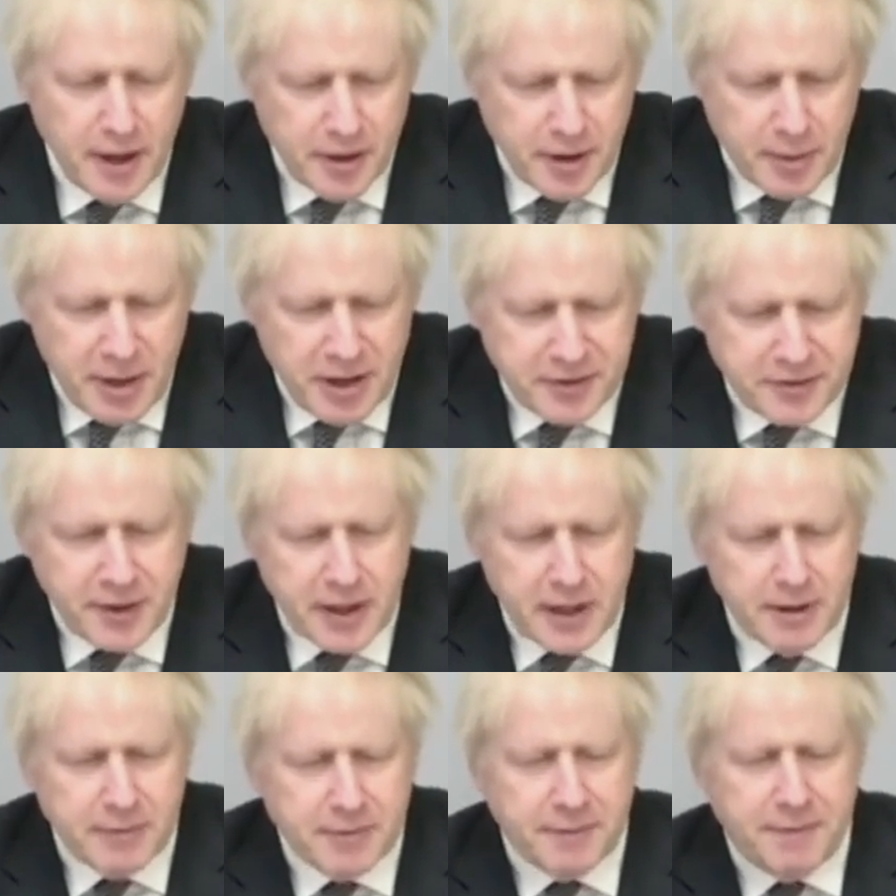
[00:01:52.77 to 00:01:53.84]
The
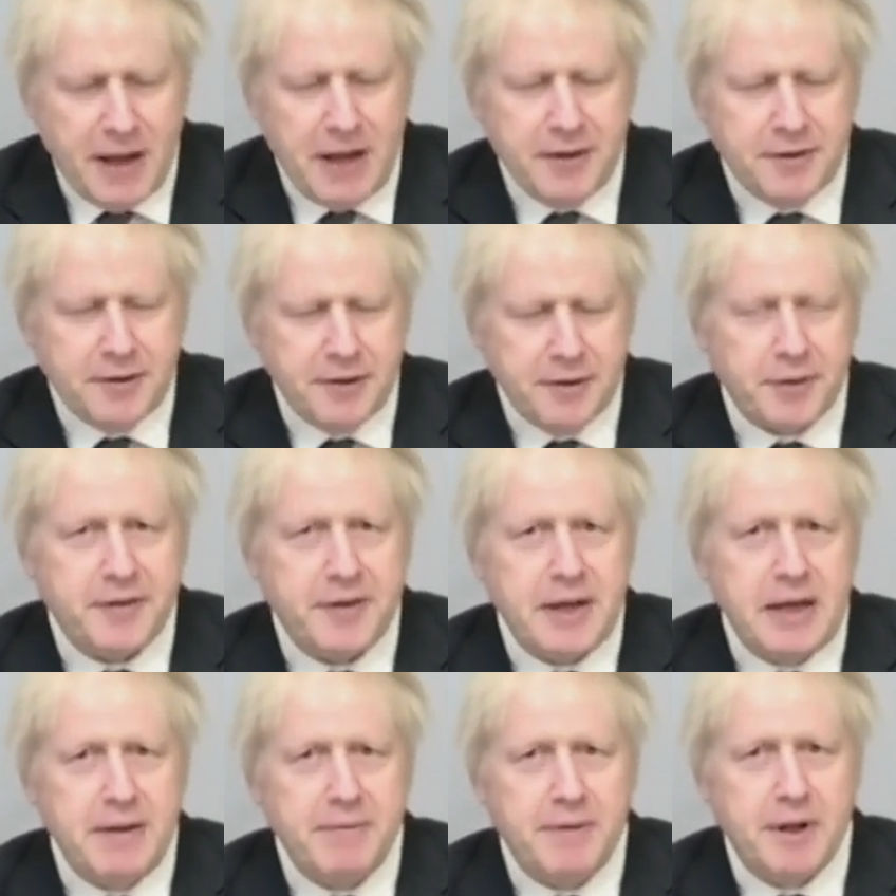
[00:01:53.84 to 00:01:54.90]
Ministry of Defence has
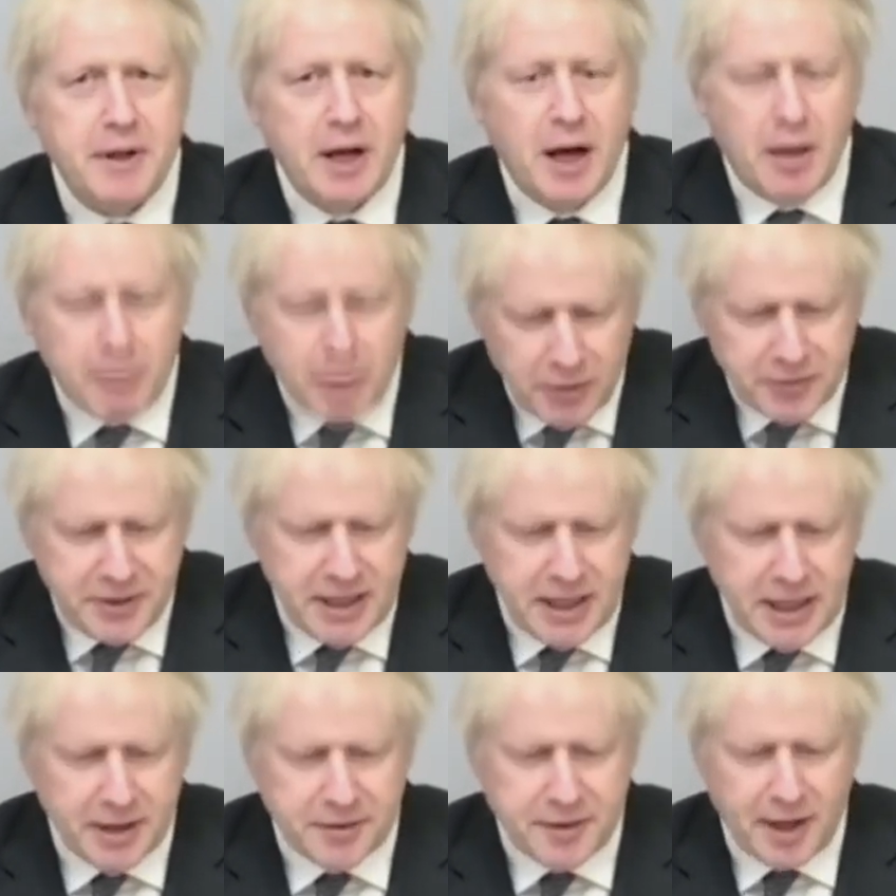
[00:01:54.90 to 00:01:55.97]
received a
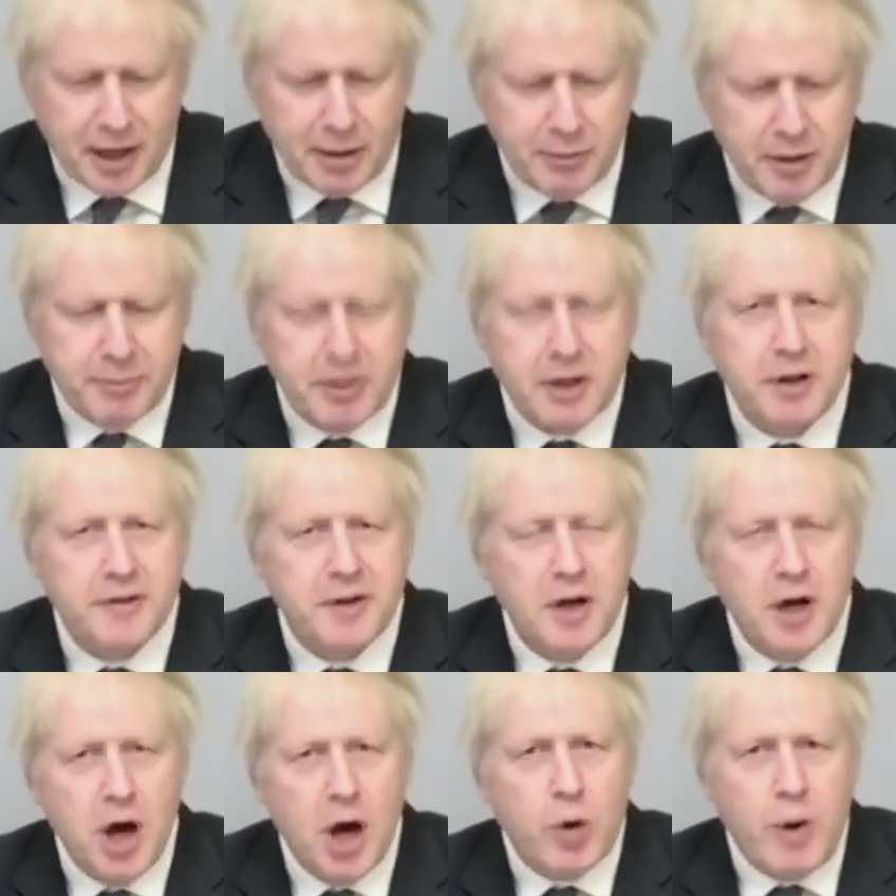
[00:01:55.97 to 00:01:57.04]
multi-year settlement
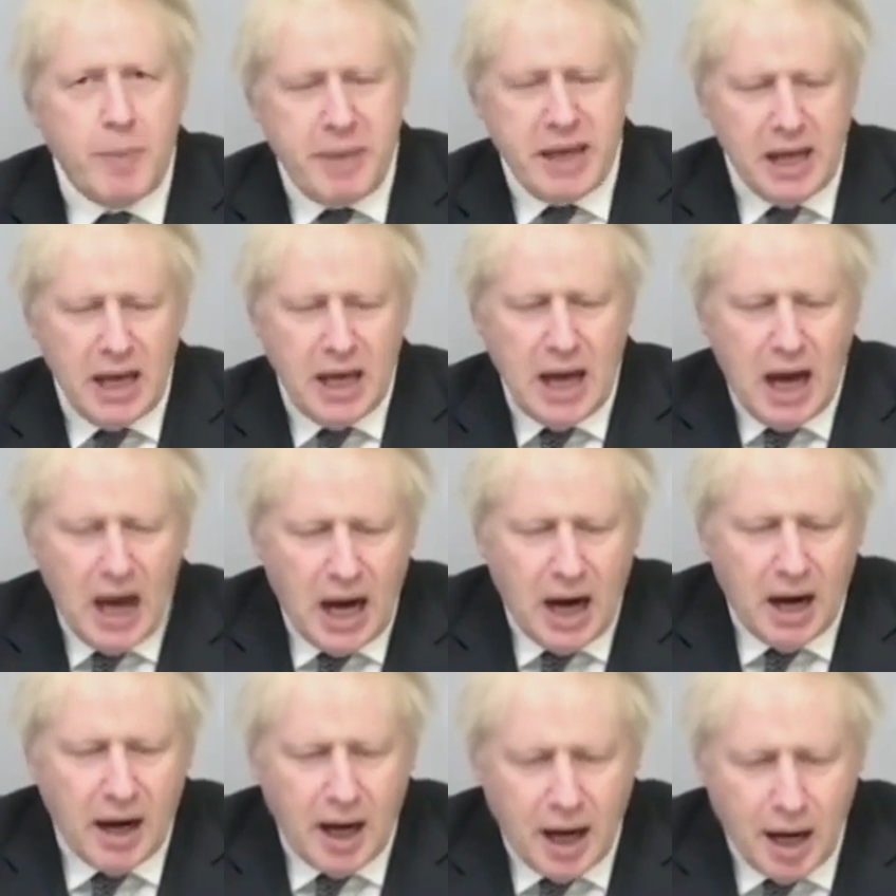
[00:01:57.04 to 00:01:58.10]
because equipping
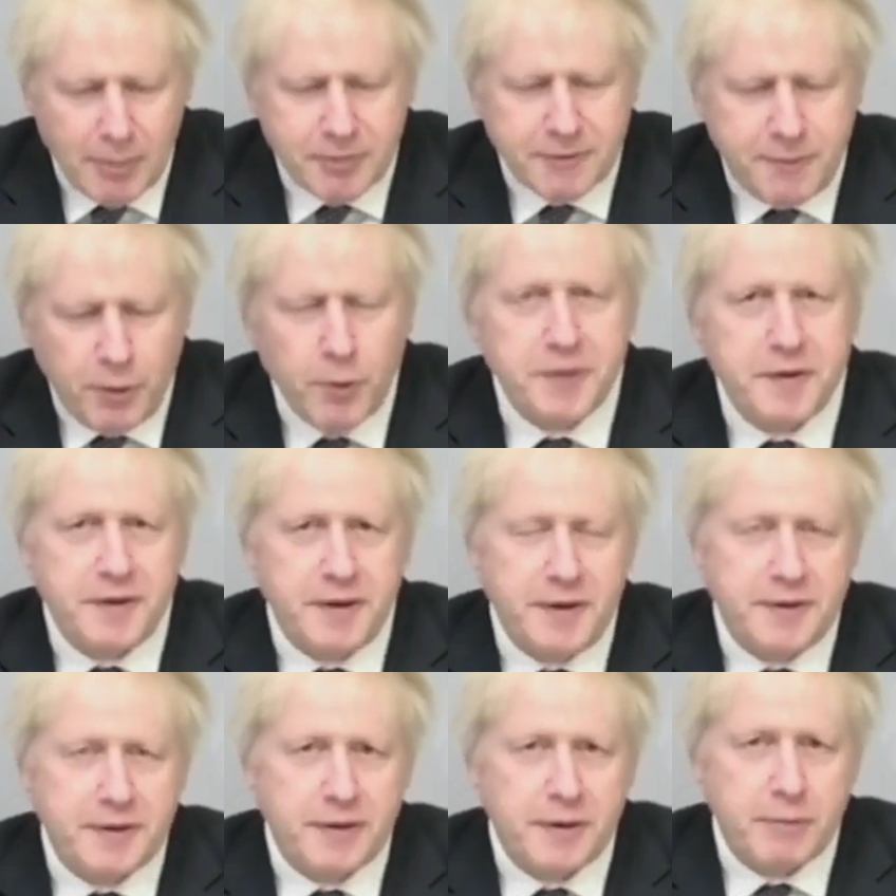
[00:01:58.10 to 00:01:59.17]
our armed
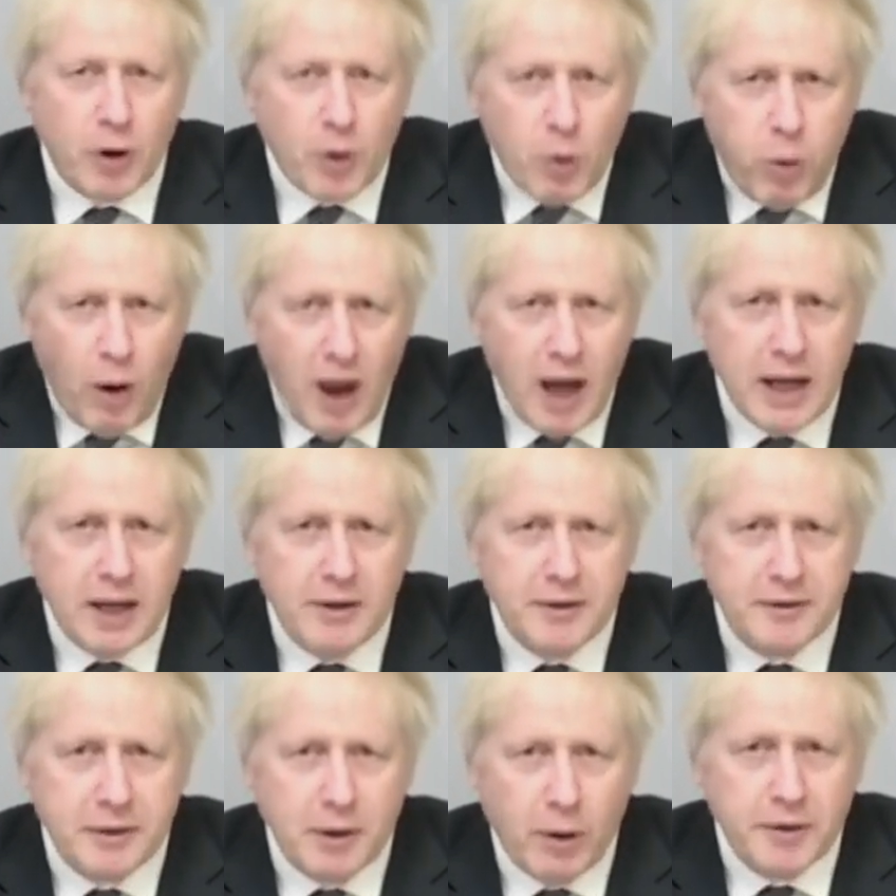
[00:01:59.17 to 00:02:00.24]
forces
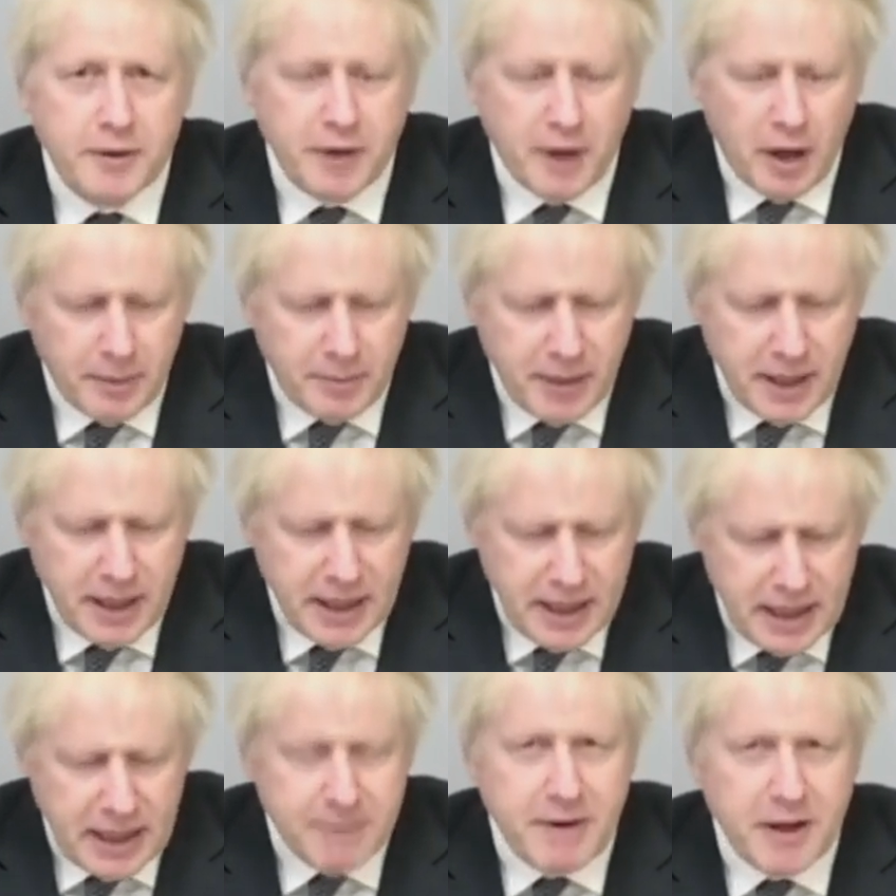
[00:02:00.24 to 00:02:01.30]
requires long-term
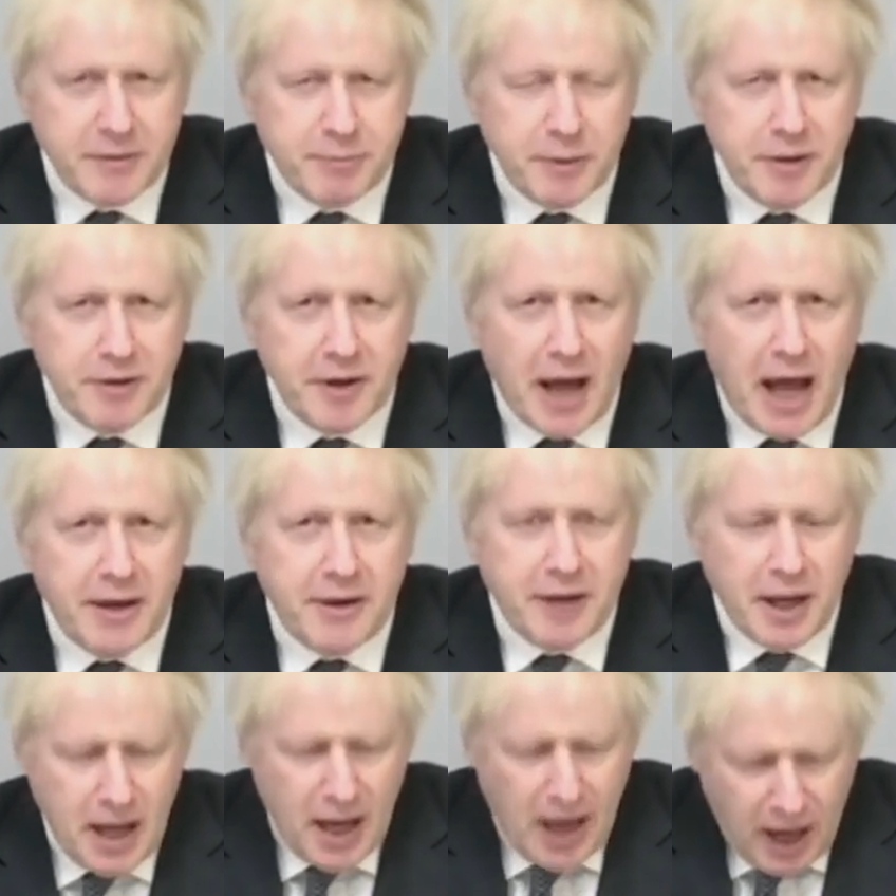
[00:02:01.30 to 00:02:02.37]
investment, and
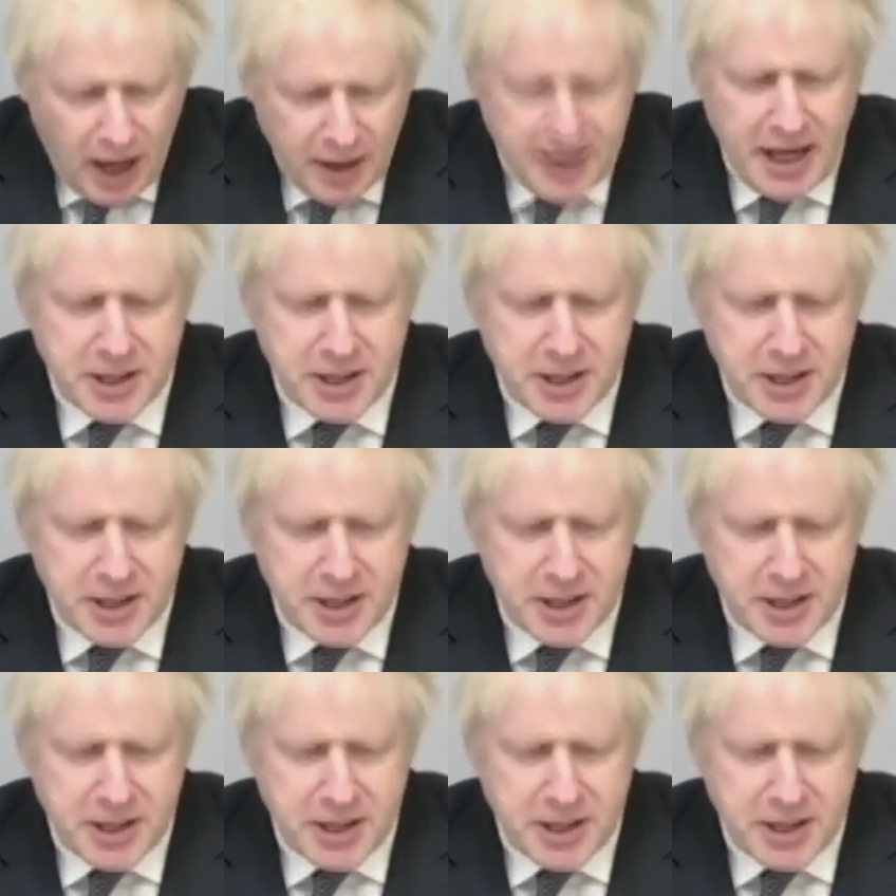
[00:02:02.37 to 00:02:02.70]
our